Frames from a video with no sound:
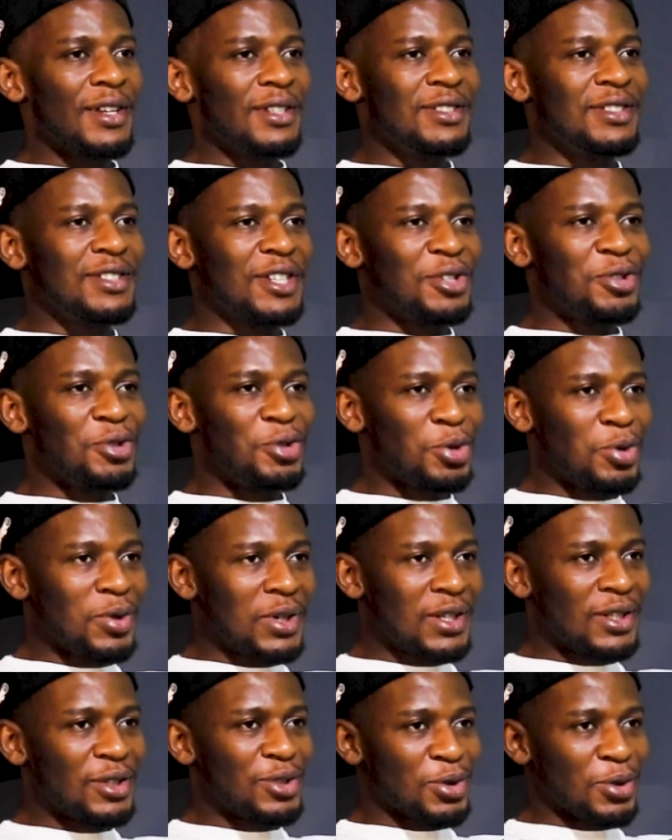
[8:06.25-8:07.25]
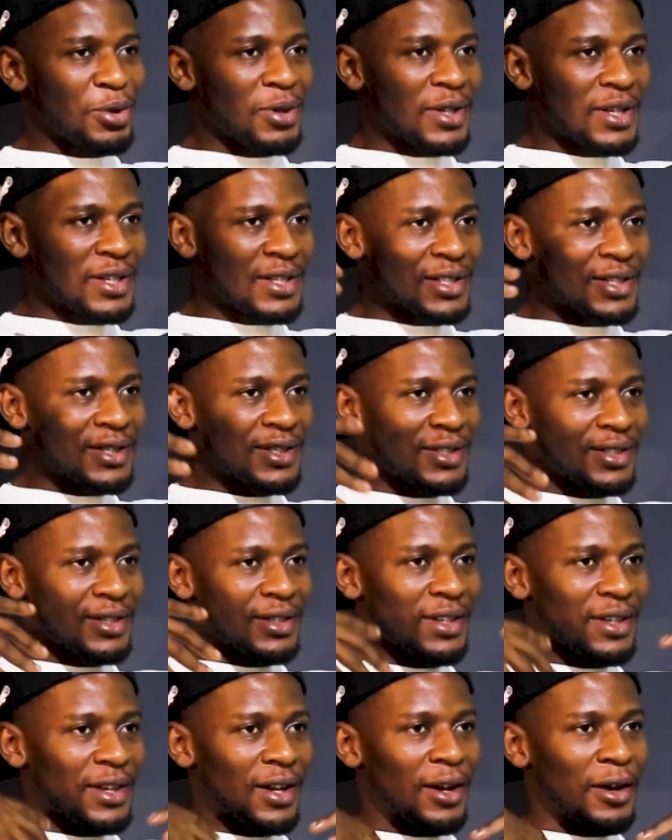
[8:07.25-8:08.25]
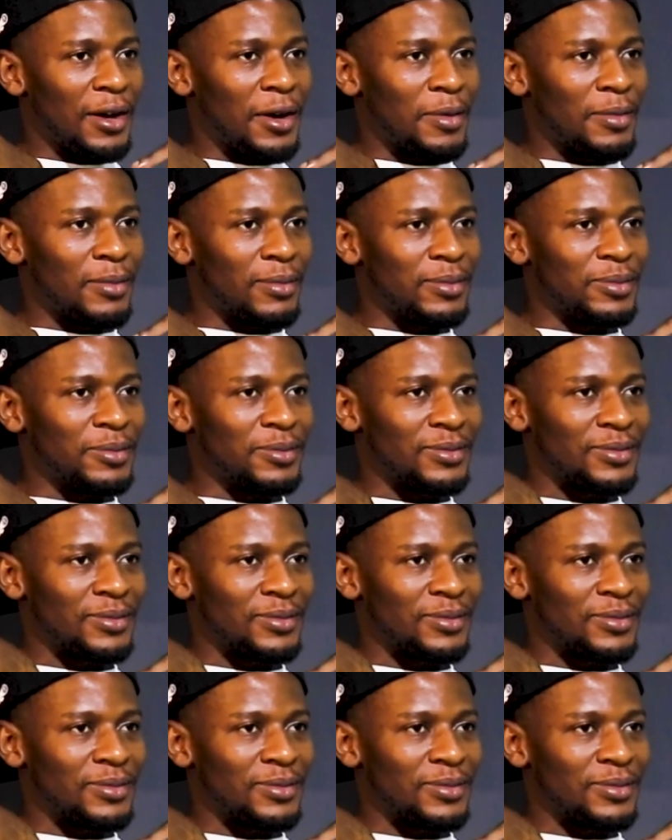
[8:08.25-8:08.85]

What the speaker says: genuine to his, why